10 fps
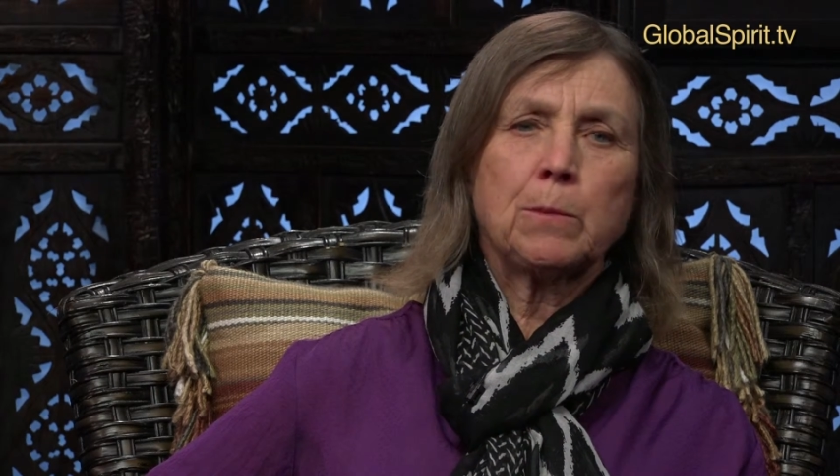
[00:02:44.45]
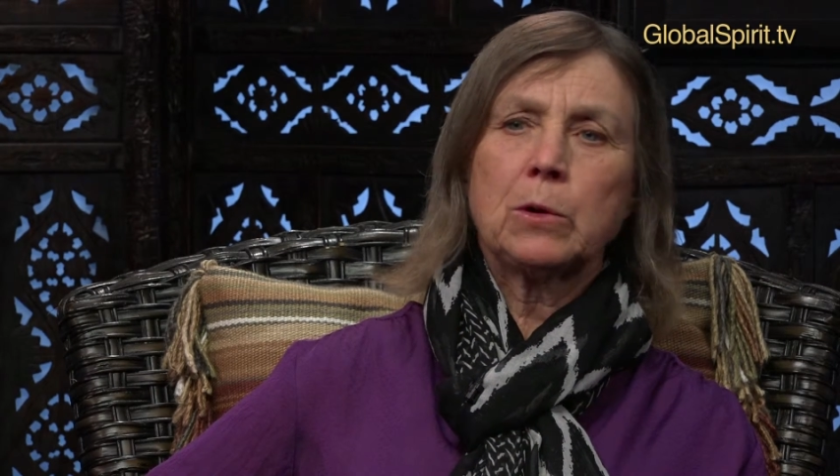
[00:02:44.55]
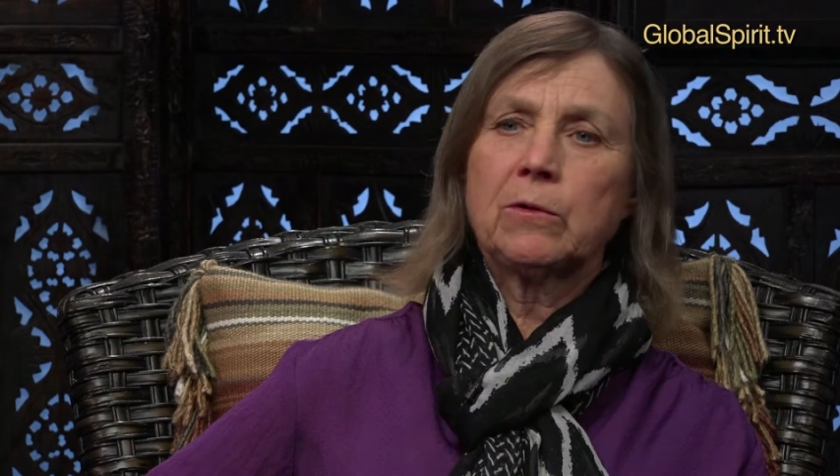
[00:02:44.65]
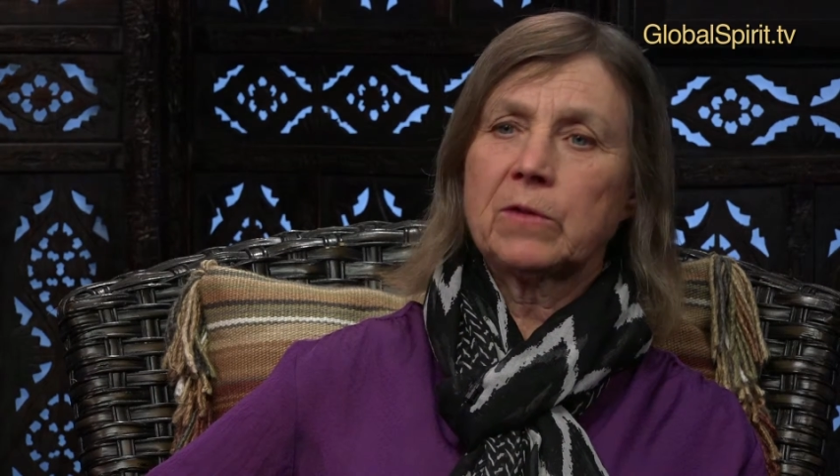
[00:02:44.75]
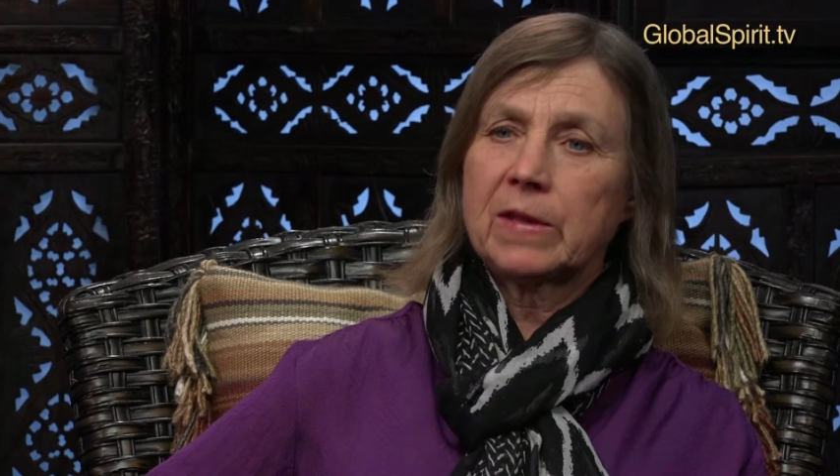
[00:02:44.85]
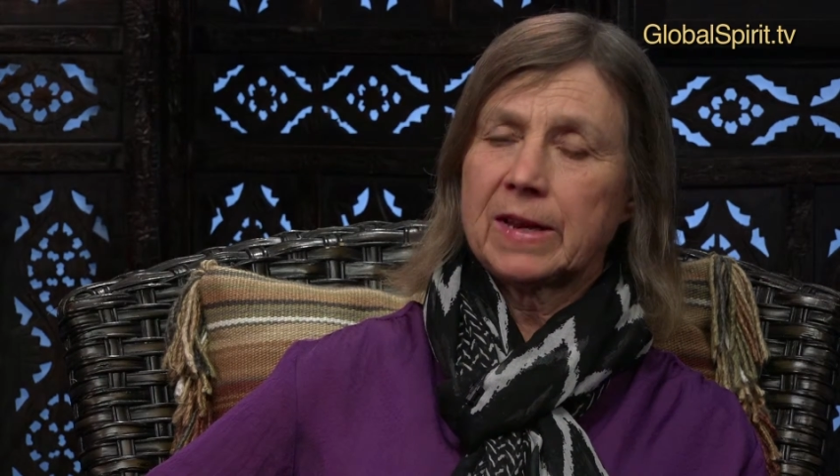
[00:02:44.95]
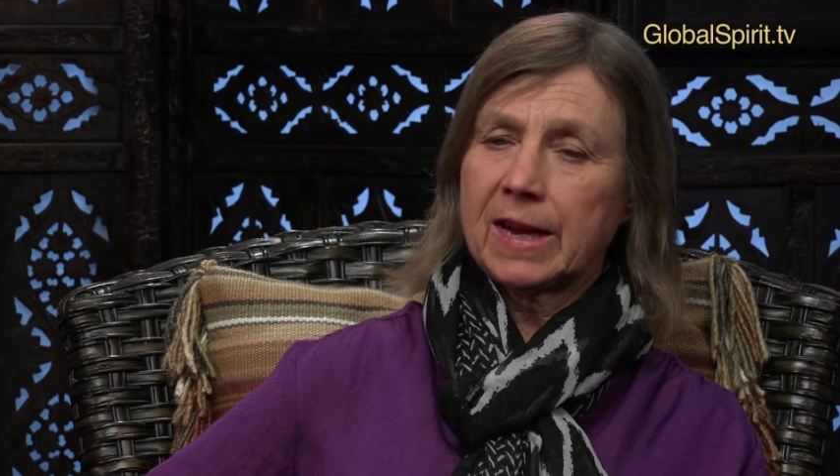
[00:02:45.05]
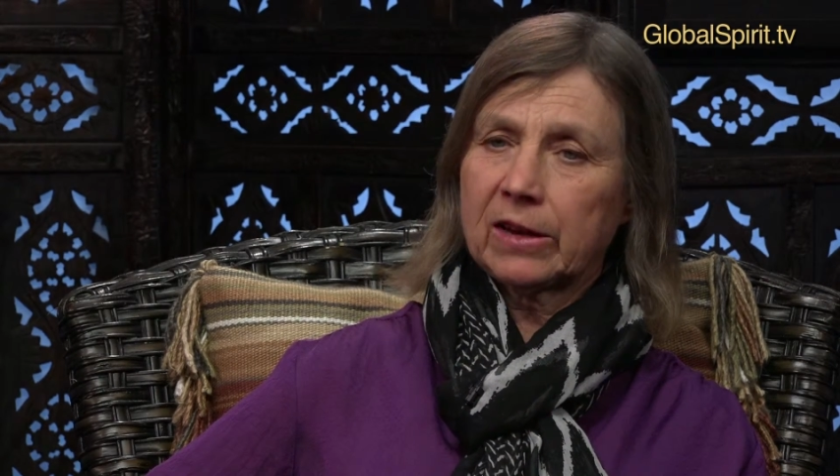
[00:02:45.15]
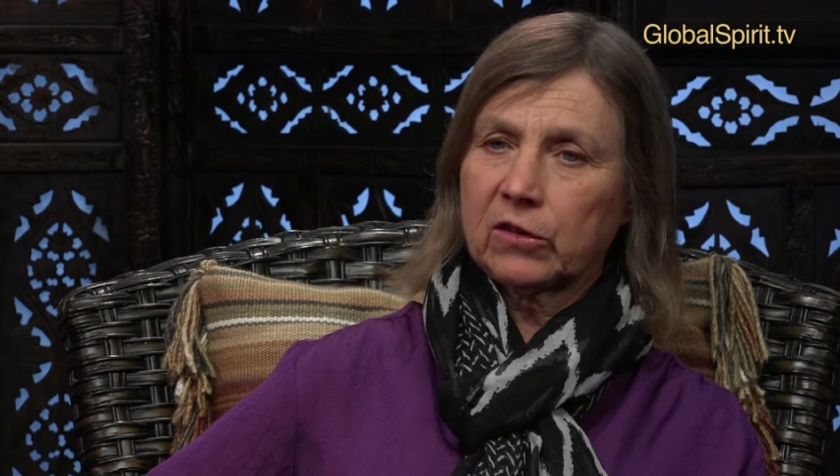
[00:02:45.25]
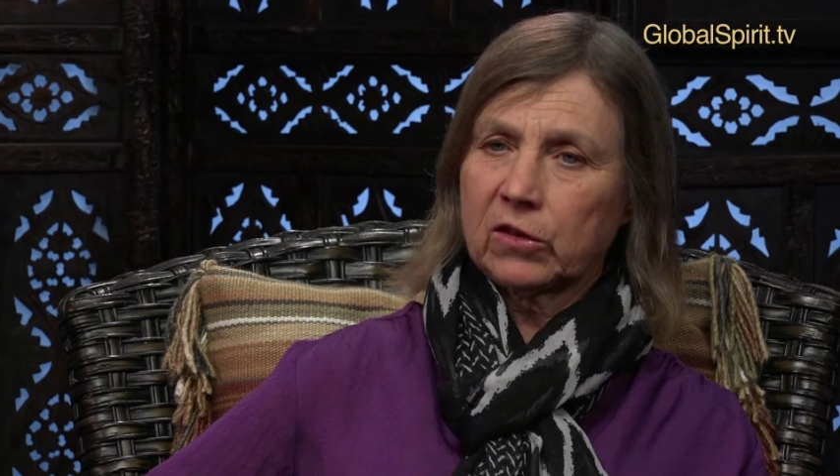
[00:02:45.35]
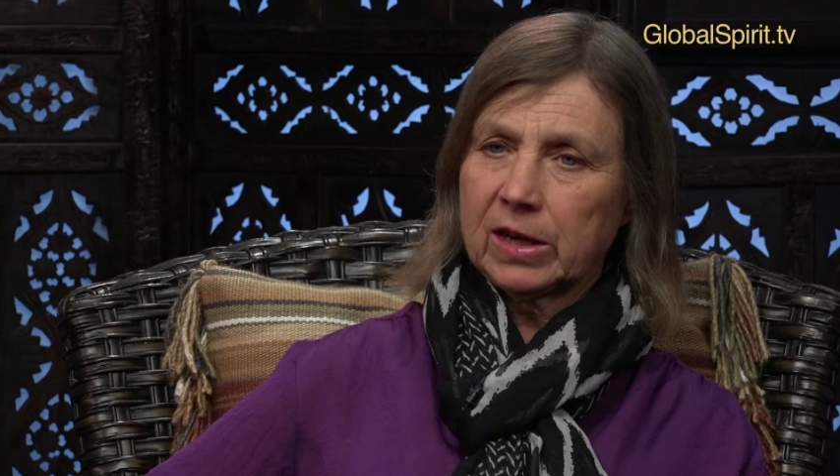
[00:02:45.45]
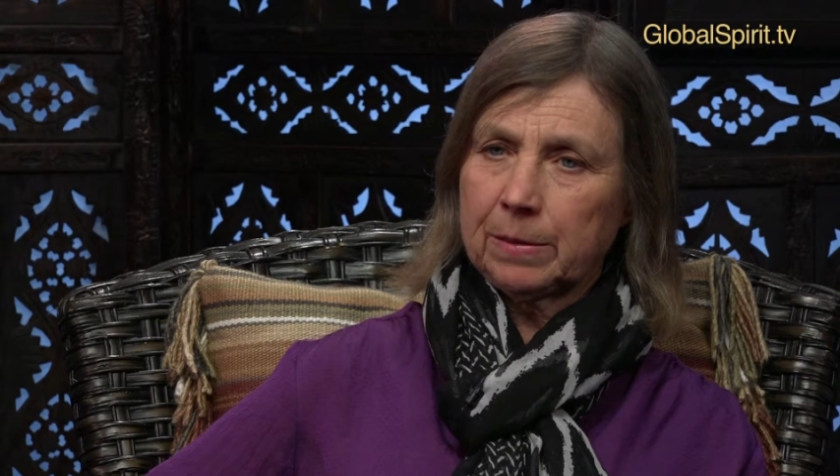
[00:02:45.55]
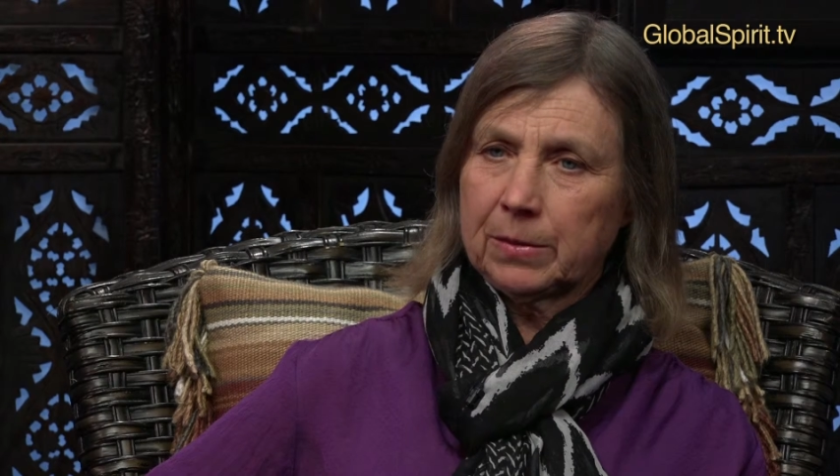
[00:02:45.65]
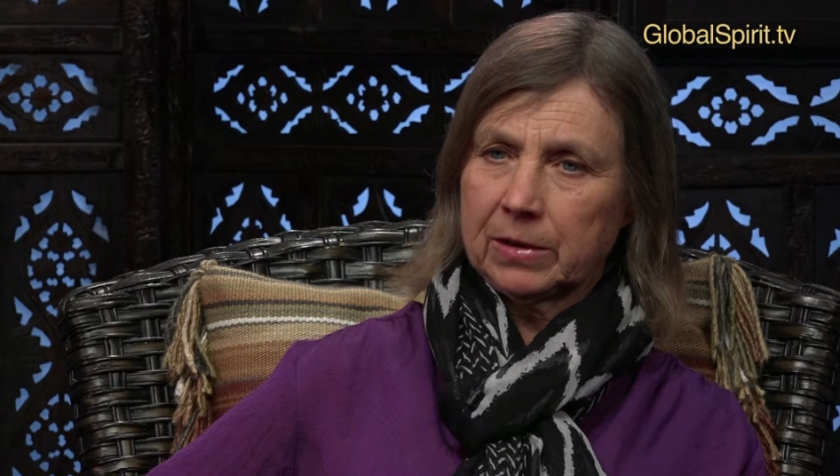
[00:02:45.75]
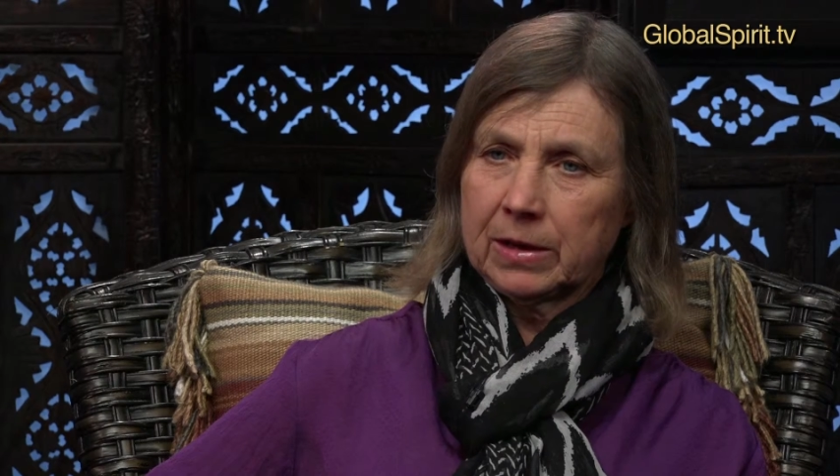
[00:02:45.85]
move to the next
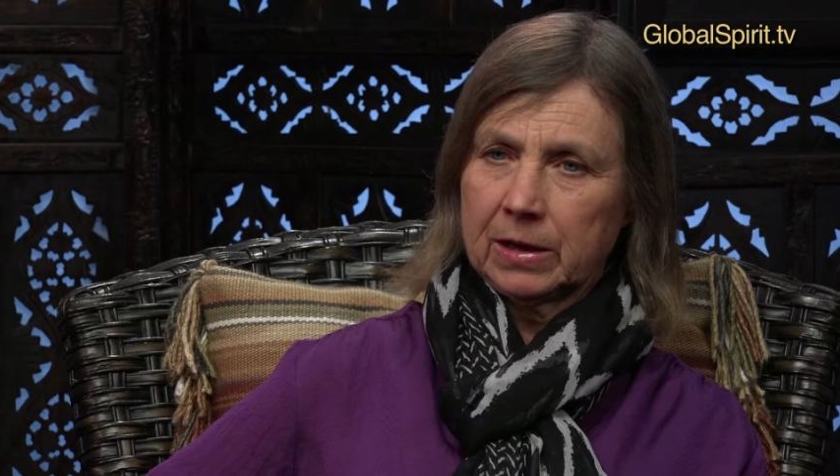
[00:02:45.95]
step,